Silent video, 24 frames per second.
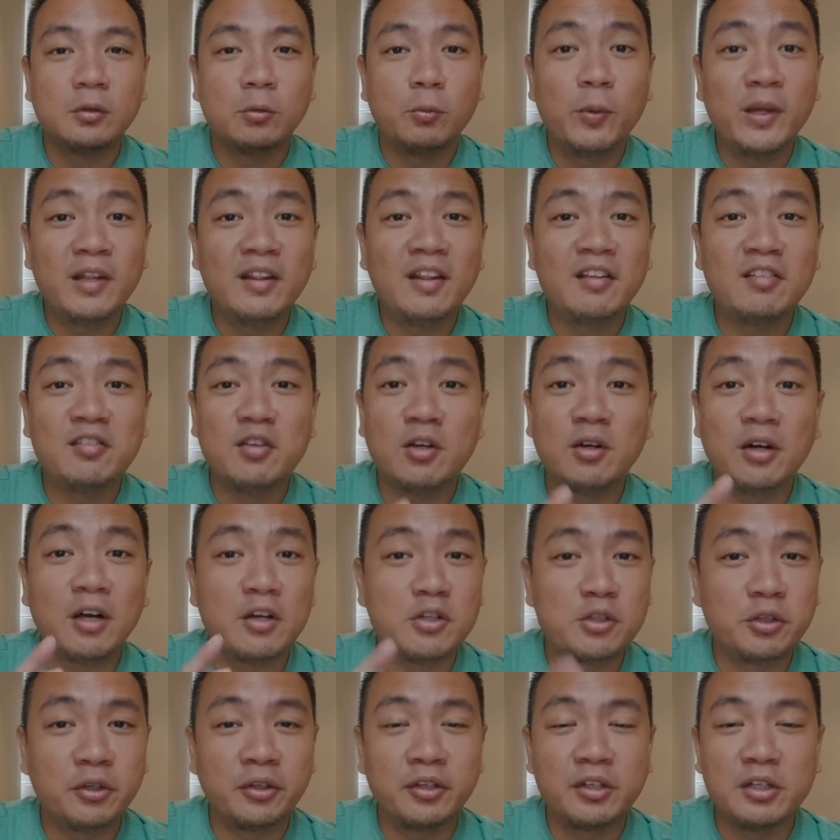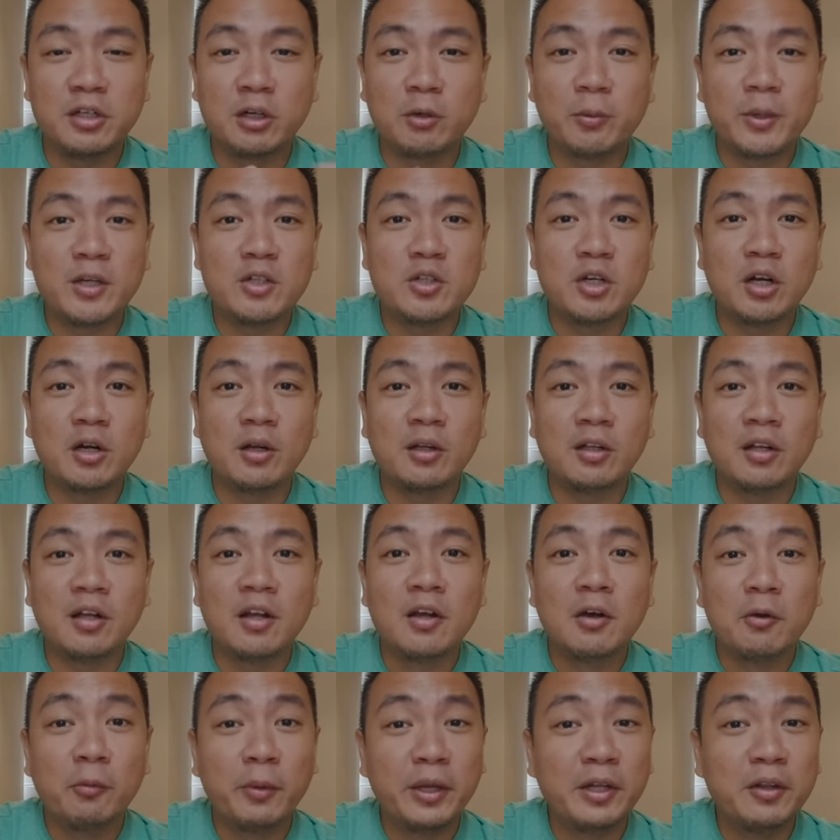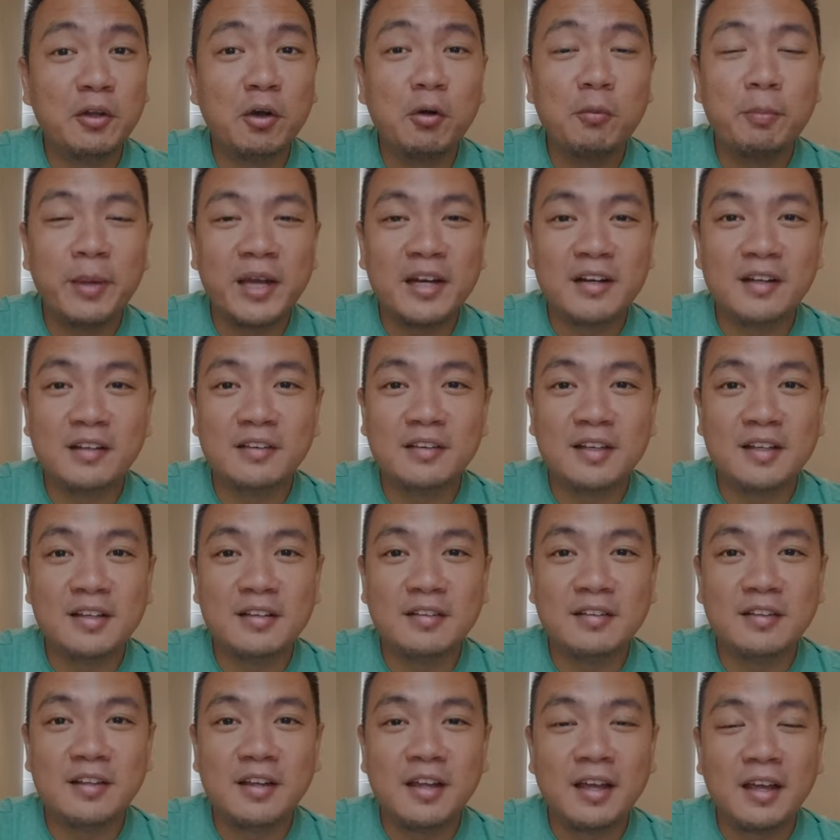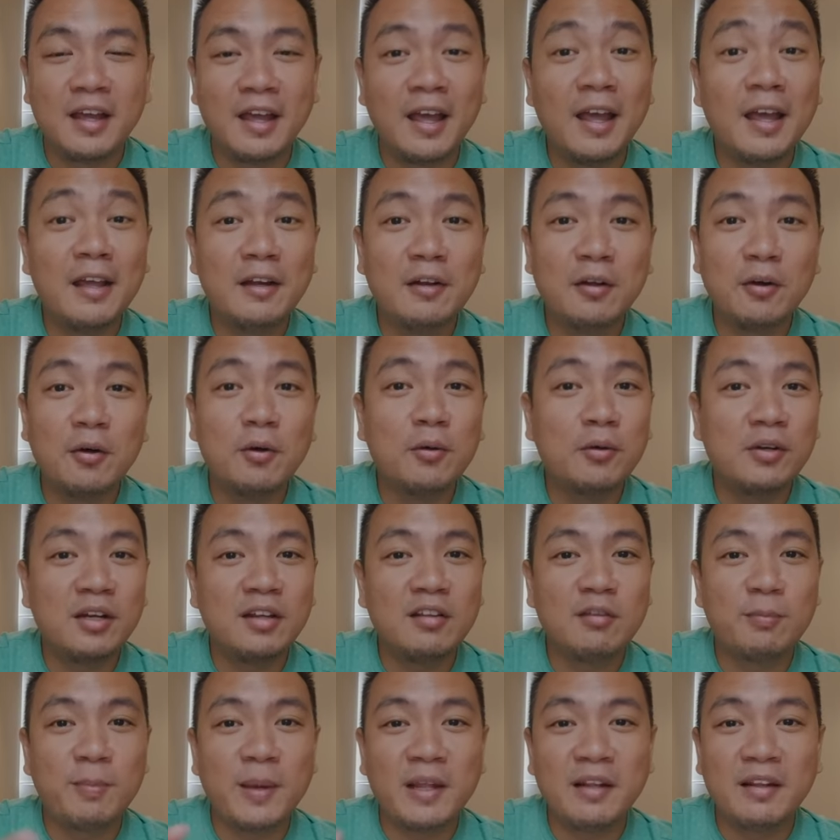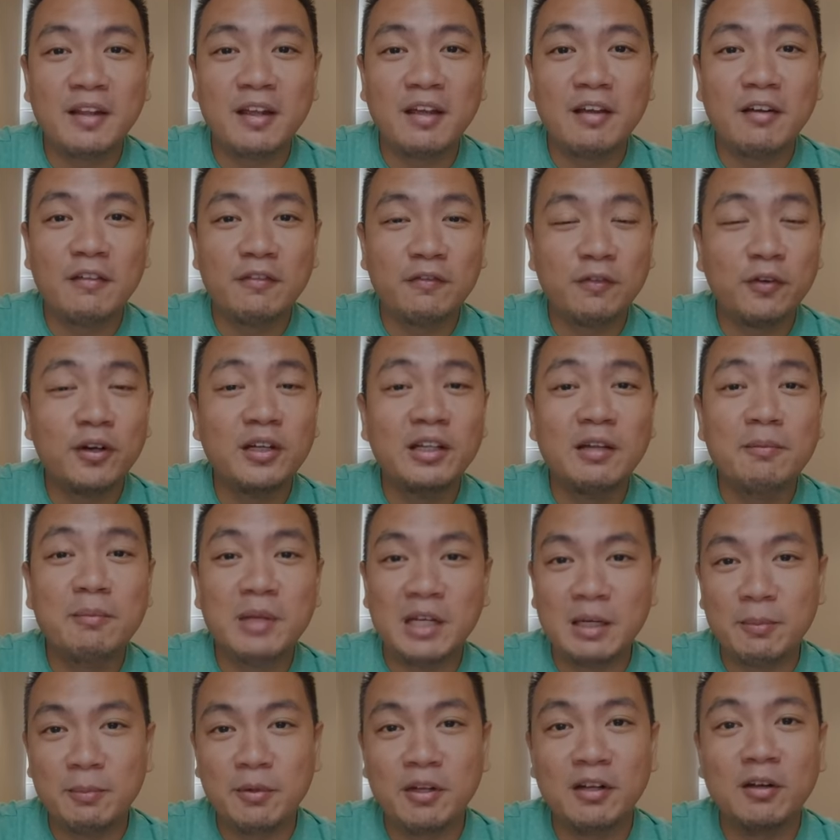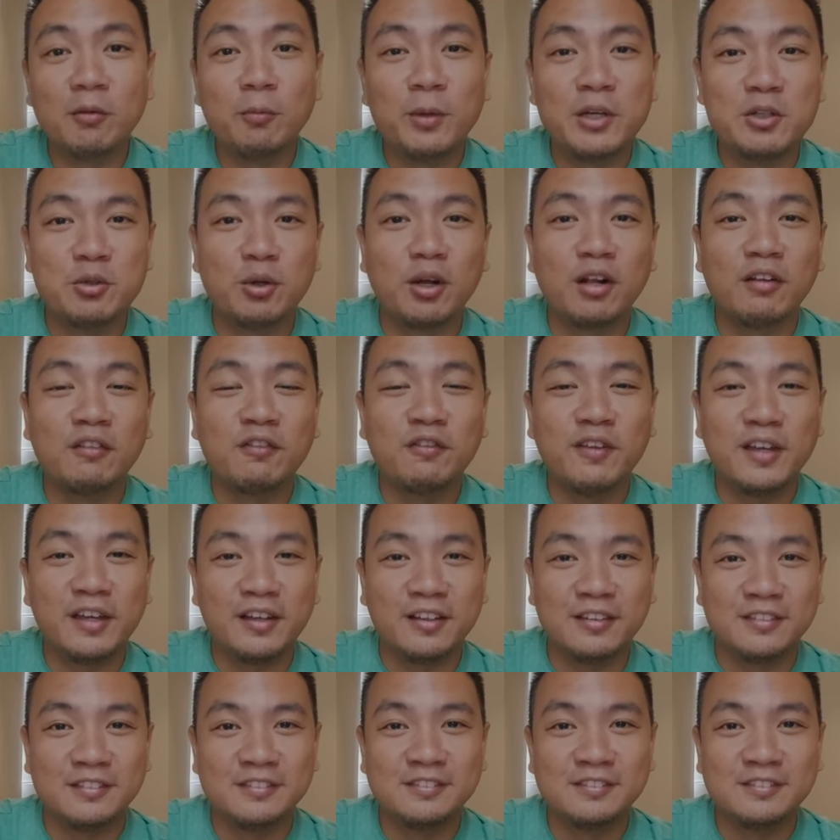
With this, you're assured your withdrawal with no penalties and only spending for the minimal withdrawal fee.